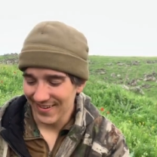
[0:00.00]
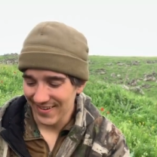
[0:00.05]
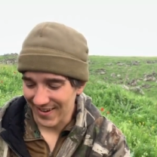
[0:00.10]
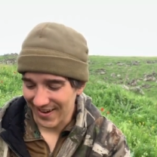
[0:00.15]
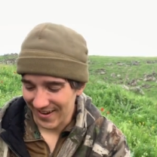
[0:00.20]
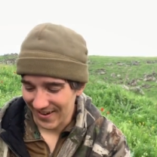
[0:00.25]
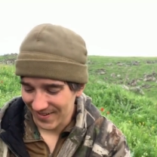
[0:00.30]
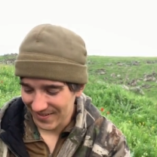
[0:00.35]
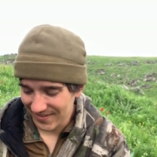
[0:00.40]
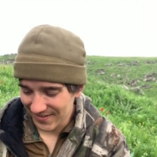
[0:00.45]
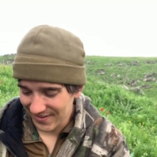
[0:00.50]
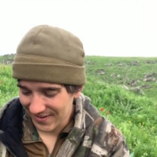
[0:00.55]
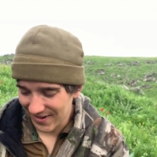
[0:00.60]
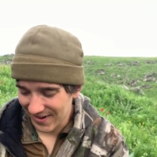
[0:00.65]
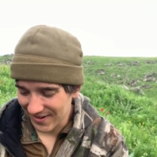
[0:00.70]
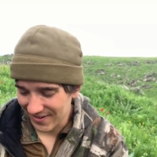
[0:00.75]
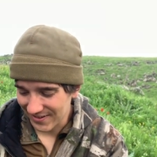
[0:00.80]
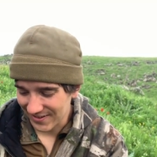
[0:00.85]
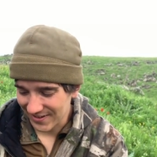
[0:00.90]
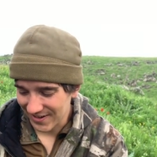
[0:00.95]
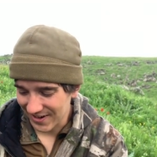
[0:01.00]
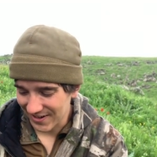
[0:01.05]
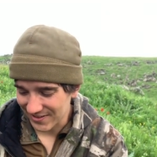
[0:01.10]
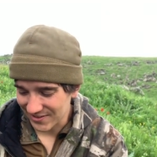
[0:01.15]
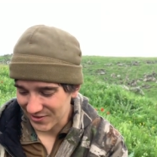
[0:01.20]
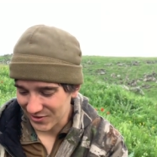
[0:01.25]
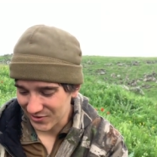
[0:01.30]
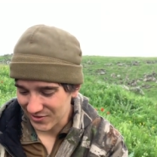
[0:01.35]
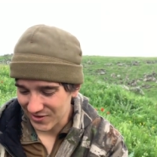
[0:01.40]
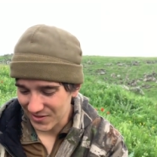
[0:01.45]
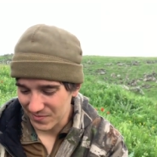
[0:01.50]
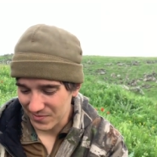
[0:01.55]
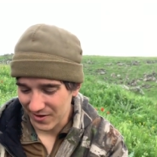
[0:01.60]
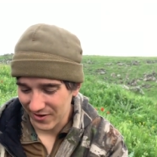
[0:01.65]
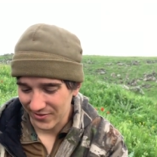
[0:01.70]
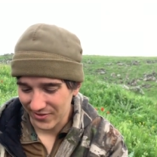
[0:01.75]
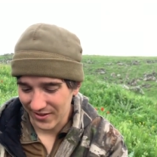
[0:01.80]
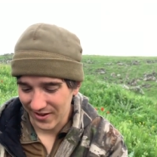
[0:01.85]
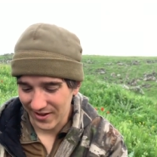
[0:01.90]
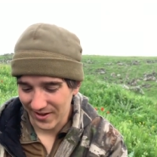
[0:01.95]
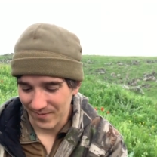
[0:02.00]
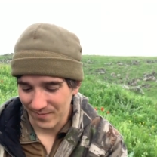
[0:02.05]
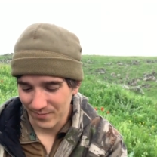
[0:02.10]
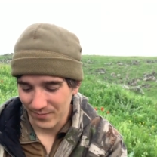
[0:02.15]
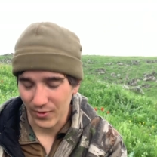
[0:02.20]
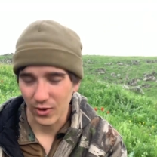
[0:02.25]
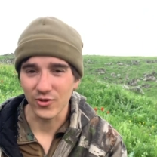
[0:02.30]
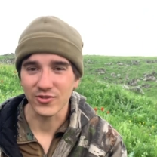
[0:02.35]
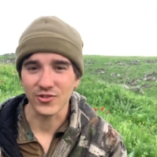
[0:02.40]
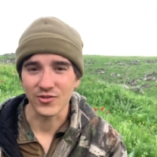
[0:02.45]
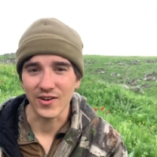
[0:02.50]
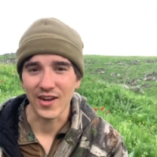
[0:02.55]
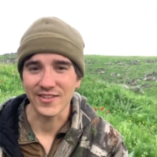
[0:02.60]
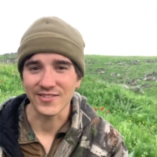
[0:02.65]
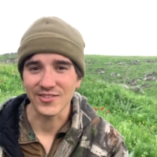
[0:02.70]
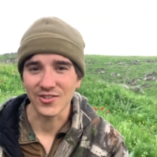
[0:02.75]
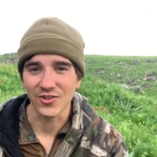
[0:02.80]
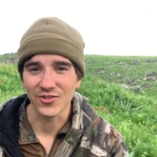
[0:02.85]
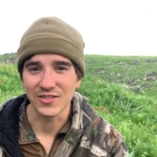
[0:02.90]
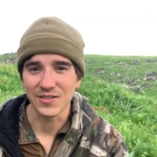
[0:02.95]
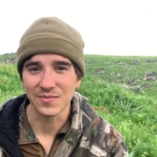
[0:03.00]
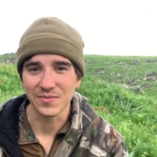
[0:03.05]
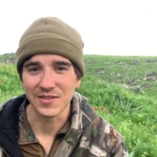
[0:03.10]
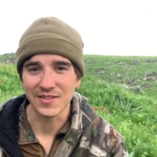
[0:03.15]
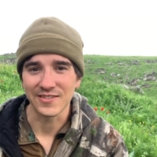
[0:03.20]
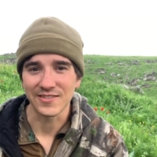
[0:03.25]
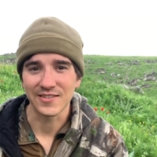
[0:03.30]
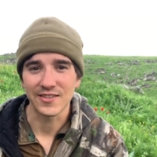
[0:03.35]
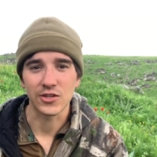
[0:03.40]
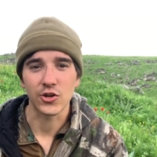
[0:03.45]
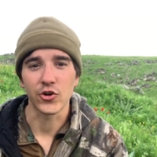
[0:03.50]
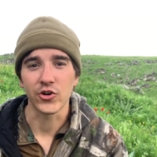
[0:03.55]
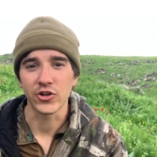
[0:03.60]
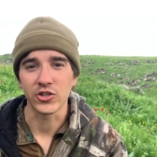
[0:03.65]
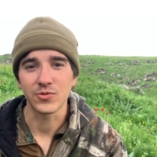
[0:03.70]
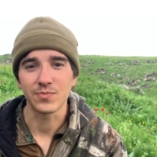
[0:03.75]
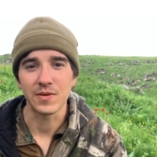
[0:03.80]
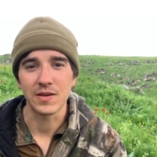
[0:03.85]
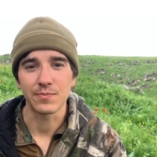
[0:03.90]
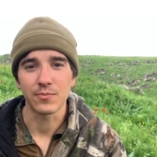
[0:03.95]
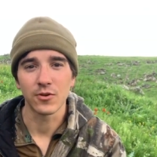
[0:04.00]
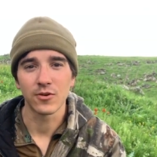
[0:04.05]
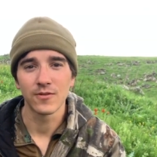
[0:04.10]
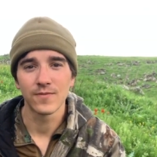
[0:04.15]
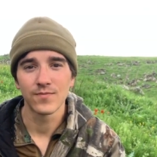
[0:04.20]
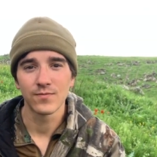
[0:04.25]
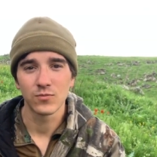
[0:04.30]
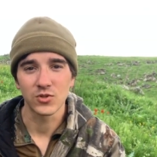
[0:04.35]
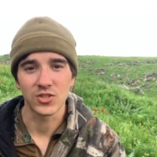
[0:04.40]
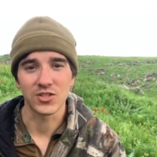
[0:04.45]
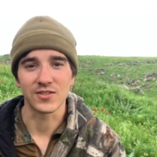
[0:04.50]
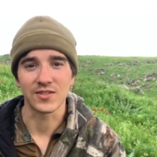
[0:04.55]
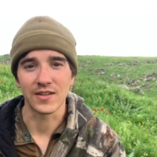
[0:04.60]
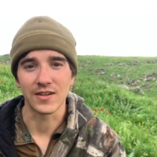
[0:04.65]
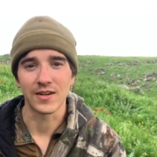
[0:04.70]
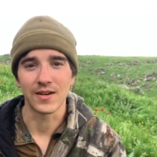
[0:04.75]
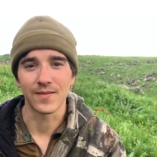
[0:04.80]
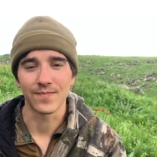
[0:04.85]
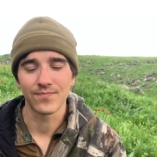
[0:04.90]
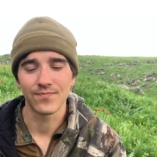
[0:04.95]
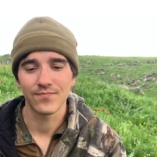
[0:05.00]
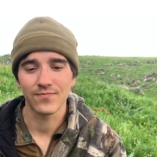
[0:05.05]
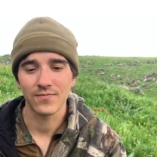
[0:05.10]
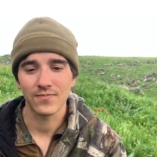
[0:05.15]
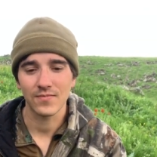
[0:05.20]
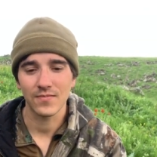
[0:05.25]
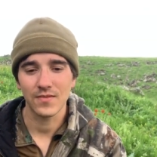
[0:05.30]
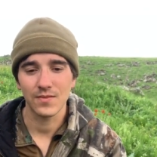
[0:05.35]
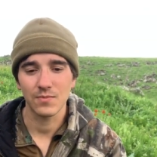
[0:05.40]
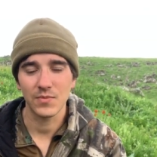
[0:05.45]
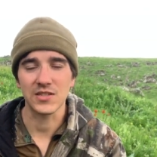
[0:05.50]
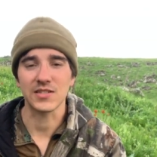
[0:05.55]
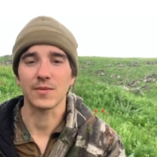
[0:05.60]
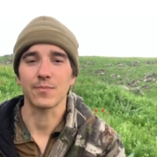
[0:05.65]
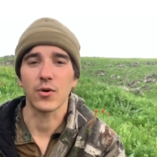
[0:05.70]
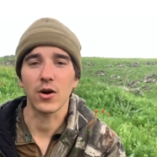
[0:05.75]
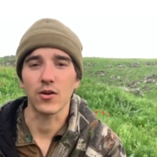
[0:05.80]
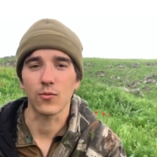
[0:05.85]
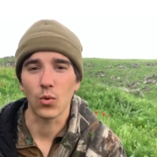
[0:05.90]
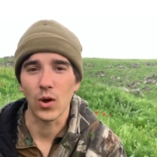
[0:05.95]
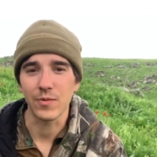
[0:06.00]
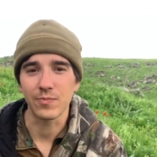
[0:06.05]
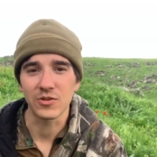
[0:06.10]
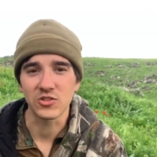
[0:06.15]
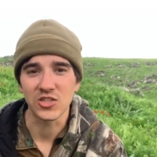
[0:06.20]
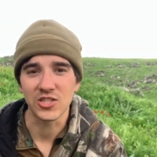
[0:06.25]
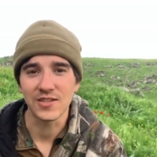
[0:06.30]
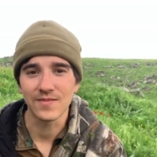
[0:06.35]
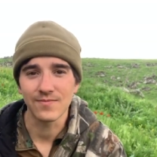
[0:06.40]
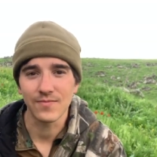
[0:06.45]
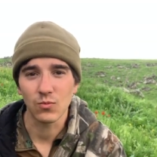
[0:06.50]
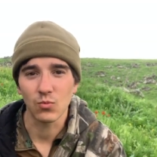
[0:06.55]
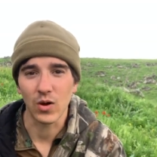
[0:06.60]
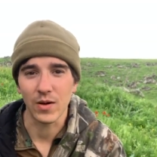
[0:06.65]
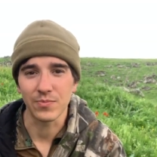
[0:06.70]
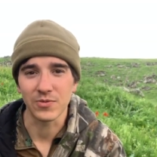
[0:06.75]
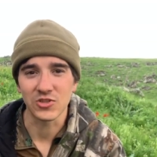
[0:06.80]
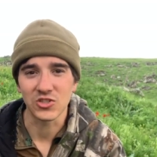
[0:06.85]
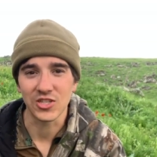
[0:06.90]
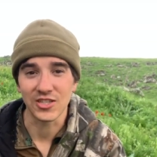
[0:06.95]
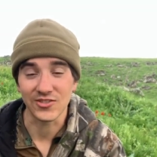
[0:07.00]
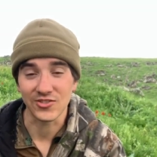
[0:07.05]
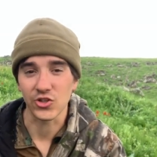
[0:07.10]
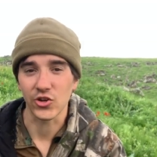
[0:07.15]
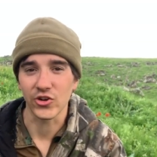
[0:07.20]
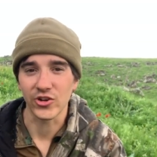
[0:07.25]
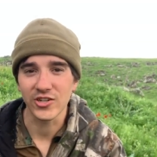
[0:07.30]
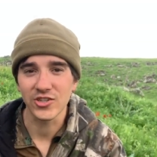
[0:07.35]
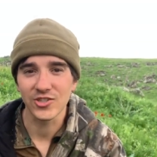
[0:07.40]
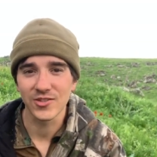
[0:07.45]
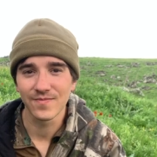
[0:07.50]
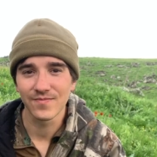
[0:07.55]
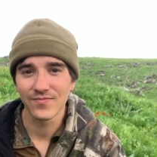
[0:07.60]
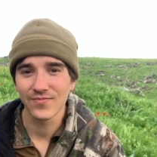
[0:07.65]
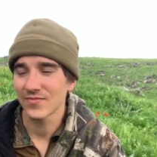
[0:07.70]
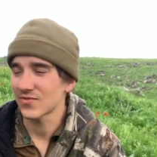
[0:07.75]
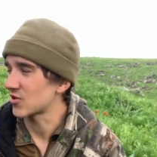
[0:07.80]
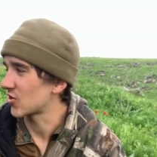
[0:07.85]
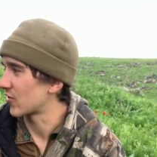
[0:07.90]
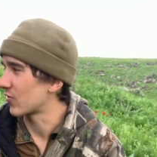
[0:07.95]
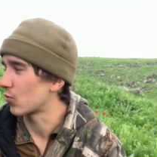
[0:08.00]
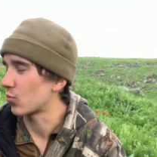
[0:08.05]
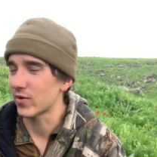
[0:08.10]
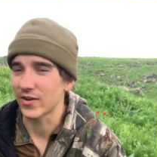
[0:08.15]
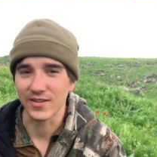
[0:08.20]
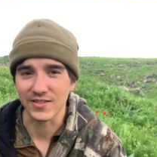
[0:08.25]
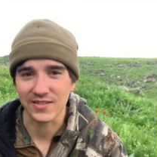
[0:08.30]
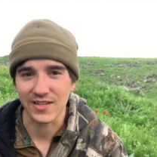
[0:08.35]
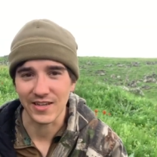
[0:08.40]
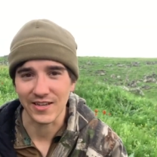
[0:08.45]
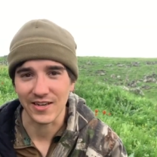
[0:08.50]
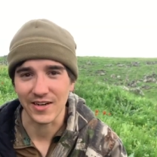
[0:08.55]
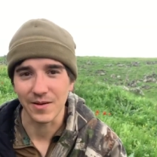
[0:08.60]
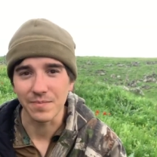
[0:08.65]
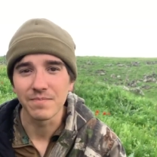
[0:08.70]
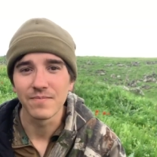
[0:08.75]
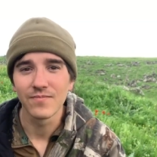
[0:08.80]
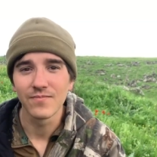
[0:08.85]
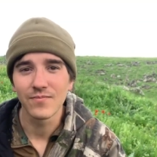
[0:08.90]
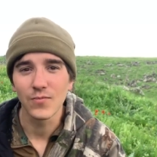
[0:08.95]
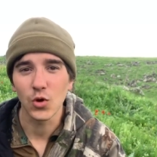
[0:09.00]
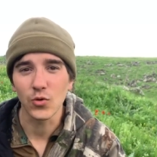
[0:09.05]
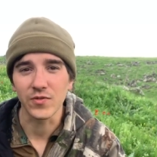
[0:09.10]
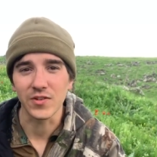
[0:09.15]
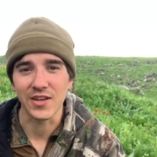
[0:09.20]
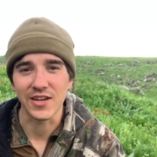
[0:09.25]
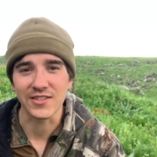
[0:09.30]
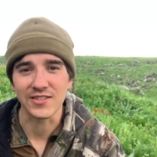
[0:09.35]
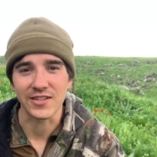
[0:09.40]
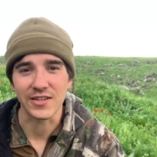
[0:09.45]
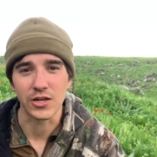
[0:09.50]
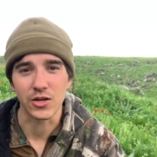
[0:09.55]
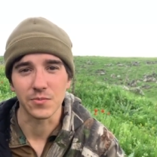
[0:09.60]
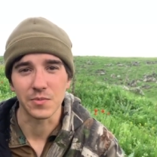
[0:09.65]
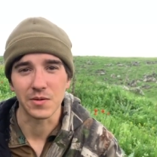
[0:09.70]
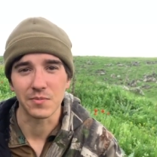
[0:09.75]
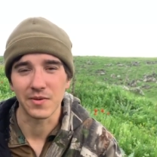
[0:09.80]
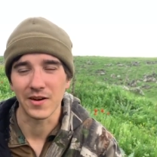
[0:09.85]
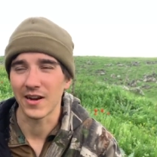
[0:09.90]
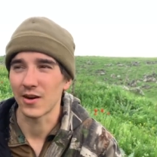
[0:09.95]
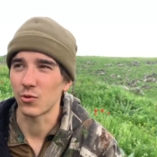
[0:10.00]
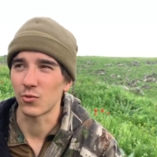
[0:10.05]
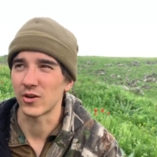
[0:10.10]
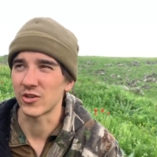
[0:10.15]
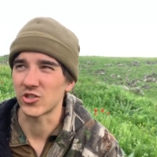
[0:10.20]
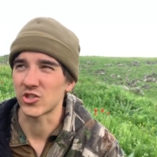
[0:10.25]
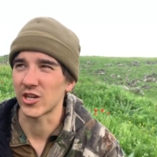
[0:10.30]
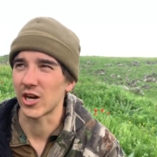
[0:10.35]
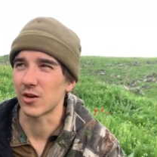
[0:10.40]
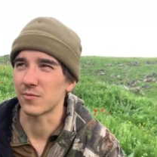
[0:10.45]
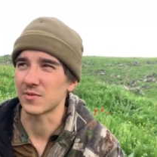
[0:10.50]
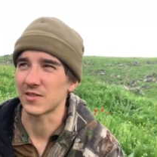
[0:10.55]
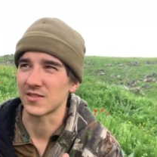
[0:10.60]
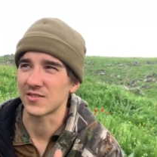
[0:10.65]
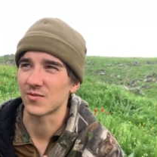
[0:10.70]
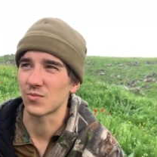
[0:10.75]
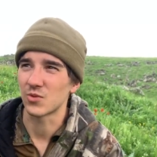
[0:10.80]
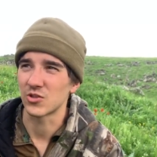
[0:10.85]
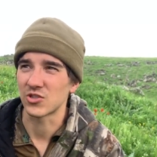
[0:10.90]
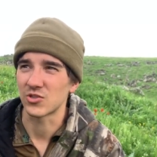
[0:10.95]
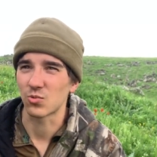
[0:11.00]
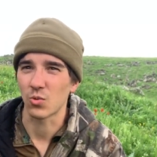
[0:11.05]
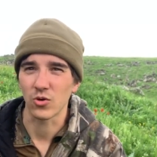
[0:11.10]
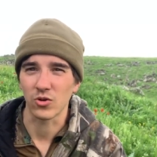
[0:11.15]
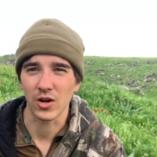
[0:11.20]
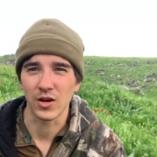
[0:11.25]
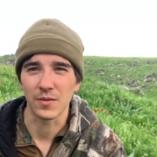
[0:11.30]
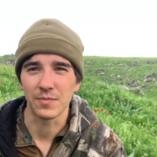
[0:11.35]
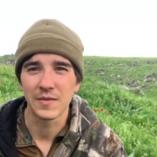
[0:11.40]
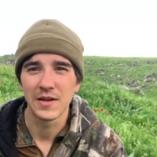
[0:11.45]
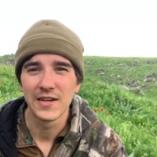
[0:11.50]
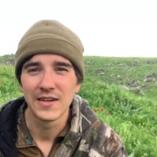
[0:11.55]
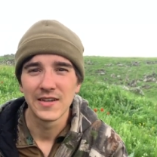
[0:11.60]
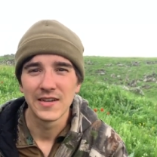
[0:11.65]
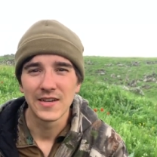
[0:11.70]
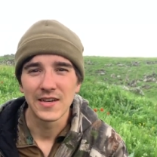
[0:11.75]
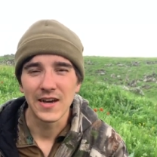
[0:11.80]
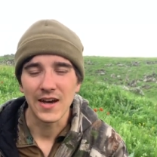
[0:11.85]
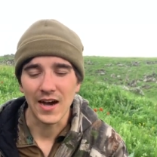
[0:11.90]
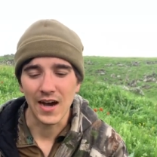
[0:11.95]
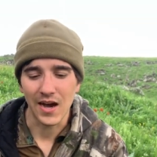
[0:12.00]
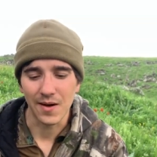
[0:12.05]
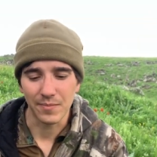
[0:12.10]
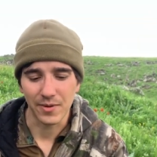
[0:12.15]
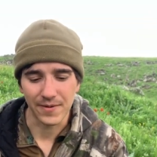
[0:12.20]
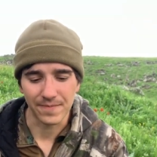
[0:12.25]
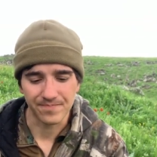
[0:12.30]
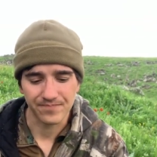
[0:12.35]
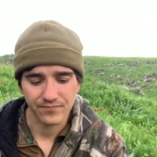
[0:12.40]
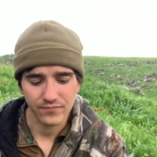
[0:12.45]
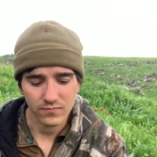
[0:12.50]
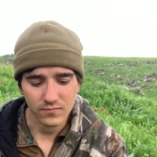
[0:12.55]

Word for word: yeah, kind of kind of salty about that, but also not salty because the Kurdish people, which is the because I'm part of Y P G. Y P G is Kurdish. Sorry, the wind is kicking up. Hopefully you guys can hear me, but I don't want to shout because we just woke up. Uh, but